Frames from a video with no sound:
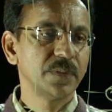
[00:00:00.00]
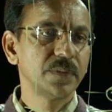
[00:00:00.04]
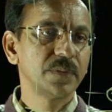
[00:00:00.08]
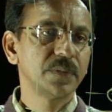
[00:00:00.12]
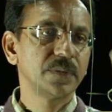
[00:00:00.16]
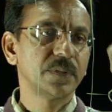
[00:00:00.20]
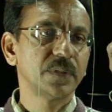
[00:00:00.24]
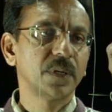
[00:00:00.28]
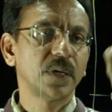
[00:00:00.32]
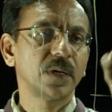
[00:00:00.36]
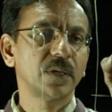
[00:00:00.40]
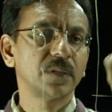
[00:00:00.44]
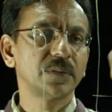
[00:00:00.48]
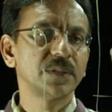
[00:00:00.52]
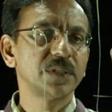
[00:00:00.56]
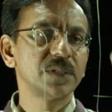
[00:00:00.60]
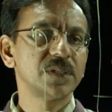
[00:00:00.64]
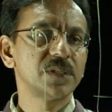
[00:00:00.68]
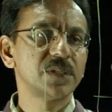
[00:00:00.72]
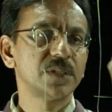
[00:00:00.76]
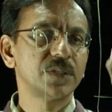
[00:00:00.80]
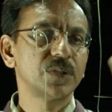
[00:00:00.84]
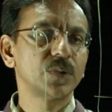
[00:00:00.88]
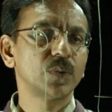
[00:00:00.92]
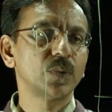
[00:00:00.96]
Now, this is
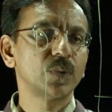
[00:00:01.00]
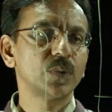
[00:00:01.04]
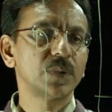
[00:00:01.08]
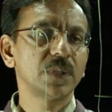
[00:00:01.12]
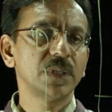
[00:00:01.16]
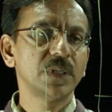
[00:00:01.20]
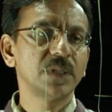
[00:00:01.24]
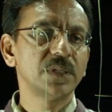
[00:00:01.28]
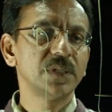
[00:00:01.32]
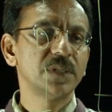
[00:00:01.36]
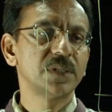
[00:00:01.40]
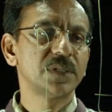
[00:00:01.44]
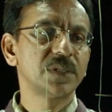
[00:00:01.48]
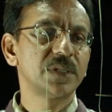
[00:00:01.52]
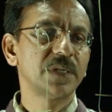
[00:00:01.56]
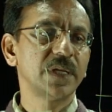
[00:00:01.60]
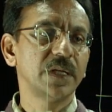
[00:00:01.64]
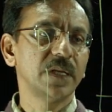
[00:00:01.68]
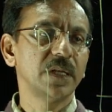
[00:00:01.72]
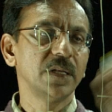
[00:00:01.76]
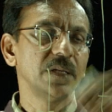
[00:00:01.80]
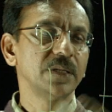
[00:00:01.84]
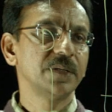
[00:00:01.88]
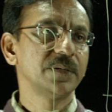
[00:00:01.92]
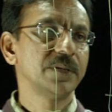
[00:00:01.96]
the total
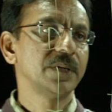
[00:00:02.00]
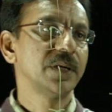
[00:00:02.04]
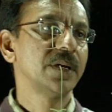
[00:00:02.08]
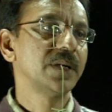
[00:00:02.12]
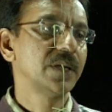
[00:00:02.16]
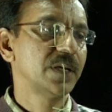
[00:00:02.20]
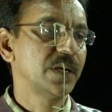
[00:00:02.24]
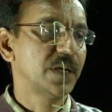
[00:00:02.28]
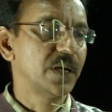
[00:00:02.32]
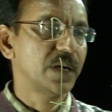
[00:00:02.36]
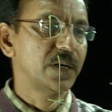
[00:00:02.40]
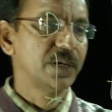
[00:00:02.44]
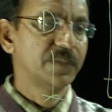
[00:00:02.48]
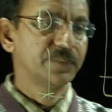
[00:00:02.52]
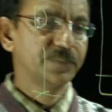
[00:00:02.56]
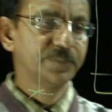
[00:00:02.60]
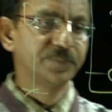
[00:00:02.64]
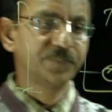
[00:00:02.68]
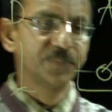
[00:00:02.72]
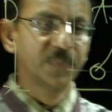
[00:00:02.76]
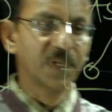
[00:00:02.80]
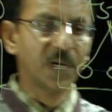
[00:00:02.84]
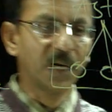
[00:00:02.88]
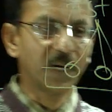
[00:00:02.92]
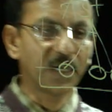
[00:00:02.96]
steel
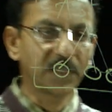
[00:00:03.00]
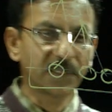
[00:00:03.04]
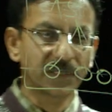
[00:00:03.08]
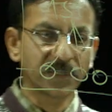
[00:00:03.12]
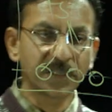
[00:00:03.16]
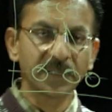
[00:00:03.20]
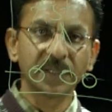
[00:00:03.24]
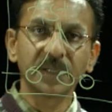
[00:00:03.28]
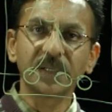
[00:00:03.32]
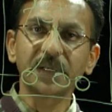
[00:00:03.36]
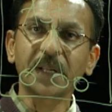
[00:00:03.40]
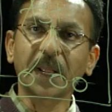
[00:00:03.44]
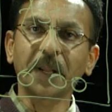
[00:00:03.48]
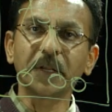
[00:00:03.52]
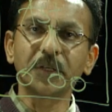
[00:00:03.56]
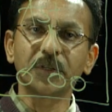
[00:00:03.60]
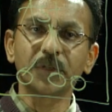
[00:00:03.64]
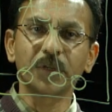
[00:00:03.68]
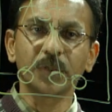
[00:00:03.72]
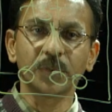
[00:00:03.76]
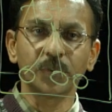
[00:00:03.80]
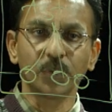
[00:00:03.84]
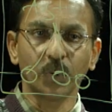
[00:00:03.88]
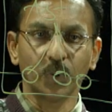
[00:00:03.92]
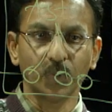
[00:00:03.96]
at
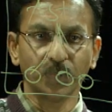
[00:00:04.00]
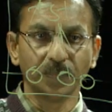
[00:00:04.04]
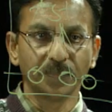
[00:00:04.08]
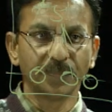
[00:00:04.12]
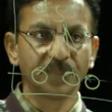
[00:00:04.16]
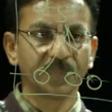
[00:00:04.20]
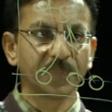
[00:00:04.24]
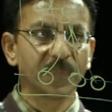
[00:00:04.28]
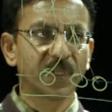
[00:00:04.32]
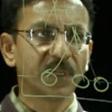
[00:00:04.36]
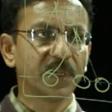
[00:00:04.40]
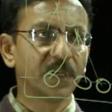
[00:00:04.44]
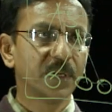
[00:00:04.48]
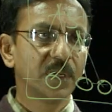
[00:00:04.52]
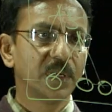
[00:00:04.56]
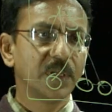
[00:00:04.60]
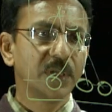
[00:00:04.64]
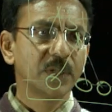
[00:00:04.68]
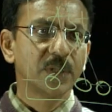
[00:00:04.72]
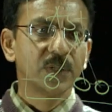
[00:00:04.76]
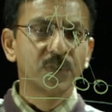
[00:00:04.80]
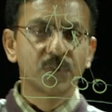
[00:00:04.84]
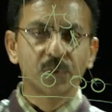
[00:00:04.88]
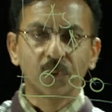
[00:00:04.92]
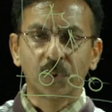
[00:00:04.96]
tension zone.
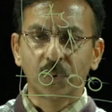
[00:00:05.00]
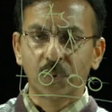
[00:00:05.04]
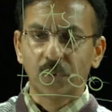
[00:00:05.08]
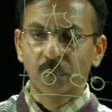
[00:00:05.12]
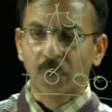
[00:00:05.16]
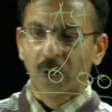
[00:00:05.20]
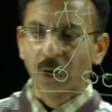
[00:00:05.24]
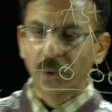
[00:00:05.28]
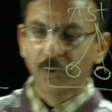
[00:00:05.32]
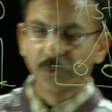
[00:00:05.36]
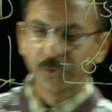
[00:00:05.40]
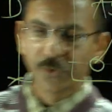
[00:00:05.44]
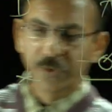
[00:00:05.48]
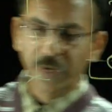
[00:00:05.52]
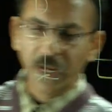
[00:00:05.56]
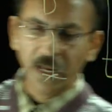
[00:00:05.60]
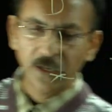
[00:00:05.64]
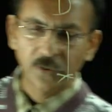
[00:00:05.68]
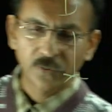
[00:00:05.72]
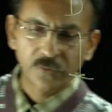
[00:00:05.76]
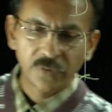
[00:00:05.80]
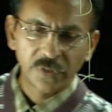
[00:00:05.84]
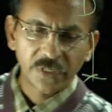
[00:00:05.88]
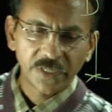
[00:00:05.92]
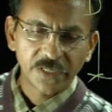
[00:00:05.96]
So, how you
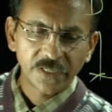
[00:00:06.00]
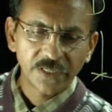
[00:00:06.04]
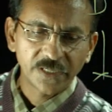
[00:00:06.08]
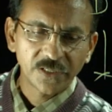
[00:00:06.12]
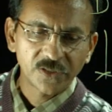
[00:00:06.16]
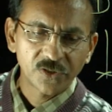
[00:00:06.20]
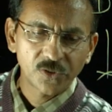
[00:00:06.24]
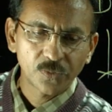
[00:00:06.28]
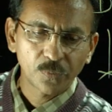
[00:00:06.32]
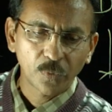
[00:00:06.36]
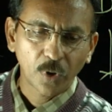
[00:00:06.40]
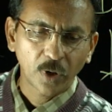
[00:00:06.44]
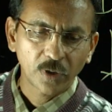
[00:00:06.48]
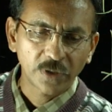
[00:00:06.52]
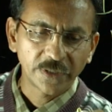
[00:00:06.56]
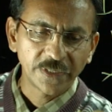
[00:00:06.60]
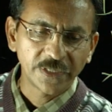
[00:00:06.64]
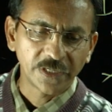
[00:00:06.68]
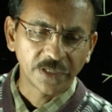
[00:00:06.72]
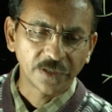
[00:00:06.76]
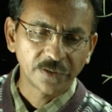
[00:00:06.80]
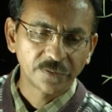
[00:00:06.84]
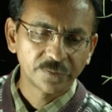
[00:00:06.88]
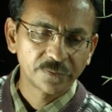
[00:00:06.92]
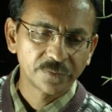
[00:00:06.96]
calculate this small d?
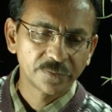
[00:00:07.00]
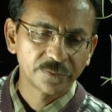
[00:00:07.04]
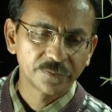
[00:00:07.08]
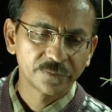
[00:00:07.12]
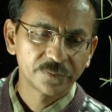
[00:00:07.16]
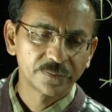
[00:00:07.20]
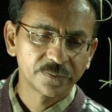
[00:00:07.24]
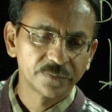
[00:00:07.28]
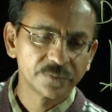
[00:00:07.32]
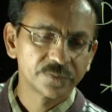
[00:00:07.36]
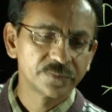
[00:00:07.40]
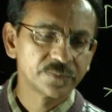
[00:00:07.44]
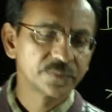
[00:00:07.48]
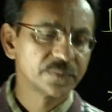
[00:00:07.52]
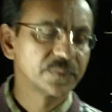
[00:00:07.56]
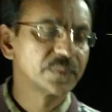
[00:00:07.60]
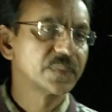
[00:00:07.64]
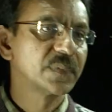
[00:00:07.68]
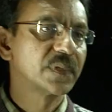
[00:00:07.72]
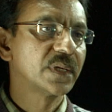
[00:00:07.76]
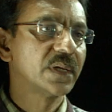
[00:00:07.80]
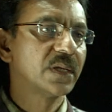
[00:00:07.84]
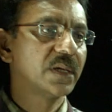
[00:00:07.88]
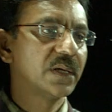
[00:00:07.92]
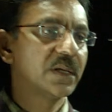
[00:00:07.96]

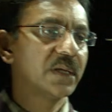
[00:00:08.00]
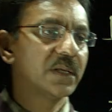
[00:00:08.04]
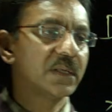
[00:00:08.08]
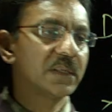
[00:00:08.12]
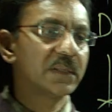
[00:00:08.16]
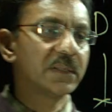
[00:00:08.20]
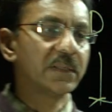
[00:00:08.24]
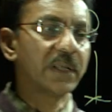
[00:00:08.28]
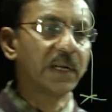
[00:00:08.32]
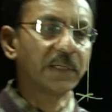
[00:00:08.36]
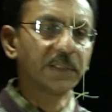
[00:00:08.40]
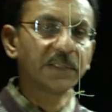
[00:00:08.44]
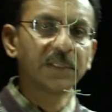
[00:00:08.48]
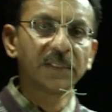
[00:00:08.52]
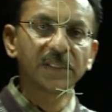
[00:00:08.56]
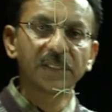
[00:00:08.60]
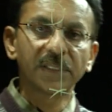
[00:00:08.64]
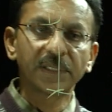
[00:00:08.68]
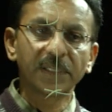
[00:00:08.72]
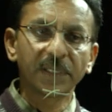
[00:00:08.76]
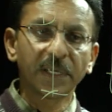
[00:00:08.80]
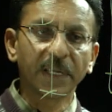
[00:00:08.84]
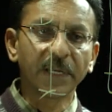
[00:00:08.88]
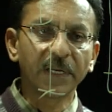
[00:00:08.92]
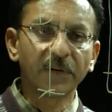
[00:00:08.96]
That
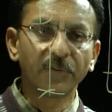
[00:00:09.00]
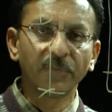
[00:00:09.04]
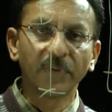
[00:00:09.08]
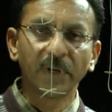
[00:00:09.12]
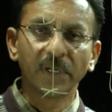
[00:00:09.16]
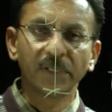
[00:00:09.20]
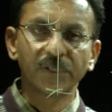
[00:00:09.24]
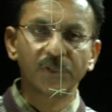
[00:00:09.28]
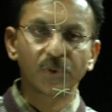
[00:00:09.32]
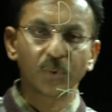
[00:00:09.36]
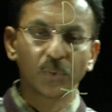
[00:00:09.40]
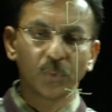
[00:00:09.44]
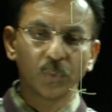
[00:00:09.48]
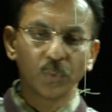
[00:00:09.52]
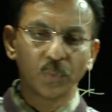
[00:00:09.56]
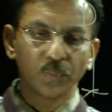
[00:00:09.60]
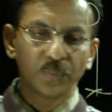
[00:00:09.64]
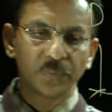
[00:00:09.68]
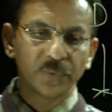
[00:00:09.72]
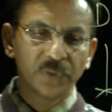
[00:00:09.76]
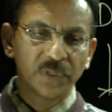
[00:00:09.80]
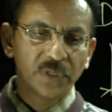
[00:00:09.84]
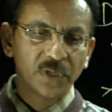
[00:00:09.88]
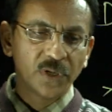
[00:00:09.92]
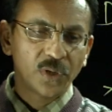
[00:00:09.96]
is equals to
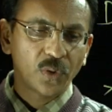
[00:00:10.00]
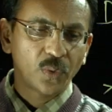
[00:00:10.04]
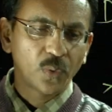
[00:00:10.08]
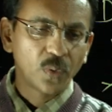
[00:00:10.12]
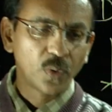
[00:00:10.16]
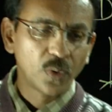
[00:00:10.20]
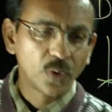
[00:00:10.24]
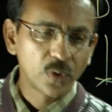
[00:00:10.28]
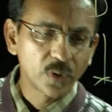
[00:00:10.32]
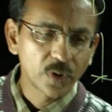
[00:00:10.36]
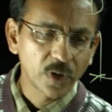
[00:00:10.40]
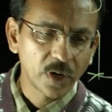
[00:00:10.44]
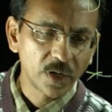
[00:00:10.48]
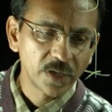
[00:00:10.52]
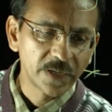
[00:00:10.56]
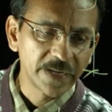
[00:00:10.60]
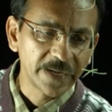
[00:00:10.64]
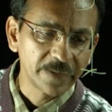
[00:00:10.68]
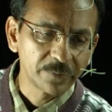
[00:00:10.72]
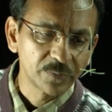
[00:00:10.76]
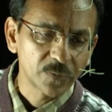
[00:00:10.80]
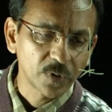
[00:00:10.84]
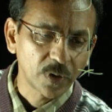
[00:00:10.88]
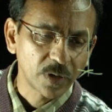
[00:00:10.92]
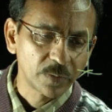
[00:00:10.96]
overall
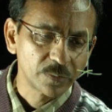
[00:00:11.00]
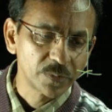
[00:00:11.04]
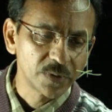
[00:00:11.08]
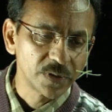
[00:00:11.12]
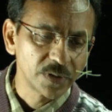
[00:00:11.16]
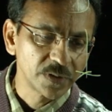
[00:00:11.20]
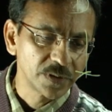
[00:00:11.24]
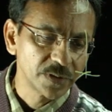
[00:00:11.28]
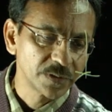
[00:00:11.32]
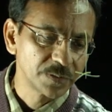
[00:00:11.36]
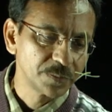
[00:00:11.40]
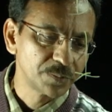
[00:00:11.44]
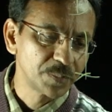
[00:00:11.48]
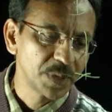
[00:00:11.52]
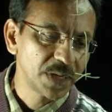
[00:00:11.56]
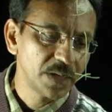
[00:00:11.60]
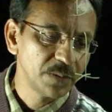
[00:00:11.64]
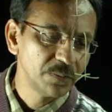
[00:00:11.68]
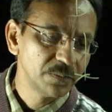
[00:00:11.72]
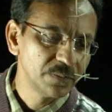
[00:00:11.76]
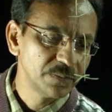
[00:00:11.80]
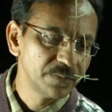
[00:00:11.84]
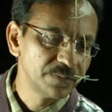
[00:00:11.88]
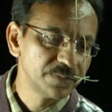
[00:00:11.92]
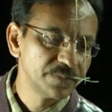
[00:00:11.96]
depth of the
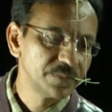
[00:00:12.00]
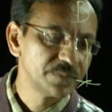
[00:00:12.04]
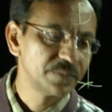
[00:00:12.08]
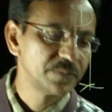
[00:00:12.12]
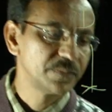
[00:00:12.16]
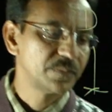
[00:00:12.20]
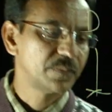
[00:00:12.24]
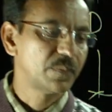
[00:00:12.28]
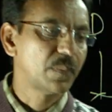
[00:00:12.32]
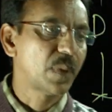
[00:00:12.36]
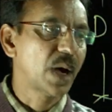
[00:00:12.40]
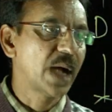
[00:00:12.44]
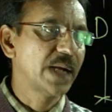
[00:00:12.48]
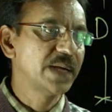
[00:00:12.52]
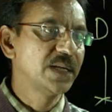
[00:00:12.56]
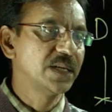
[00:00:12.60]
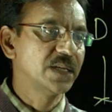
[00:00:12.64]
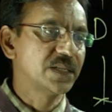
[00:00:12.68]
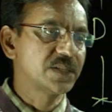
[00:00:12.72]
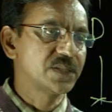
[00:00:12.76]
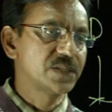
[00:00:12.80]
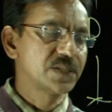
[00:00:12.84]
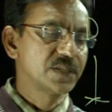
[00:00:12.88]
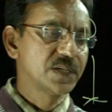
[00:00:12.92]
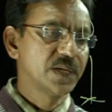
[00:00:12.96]
beam
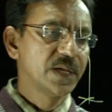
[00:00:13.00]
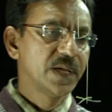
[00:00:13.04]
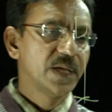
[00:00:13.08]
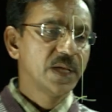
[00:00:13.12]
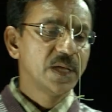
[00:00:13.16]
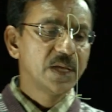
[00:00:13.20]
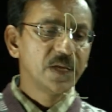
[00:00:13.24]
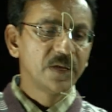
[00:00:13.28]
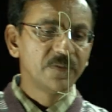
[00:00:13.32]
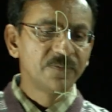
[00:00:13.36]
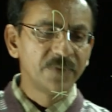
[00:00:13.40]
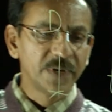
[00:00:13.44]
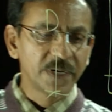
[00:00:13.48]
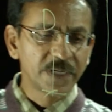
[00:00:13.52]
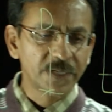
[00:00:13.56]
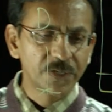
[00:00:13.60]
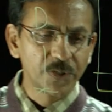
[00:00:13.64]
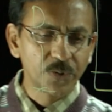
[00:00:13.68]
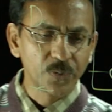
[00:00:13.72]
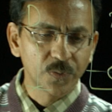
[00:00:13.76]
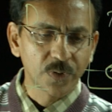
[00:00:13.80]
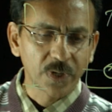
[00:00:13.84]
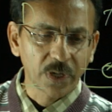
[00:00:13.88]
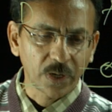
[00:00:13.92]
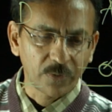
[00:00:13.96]
minus
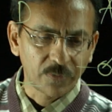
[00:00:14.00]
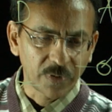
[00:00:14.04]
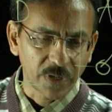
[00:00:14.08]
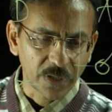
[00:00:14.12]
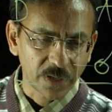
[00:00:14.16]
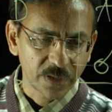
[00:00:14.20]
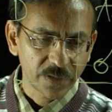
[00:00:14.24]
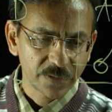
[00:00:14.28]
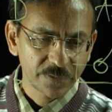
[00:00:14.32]
effective cover,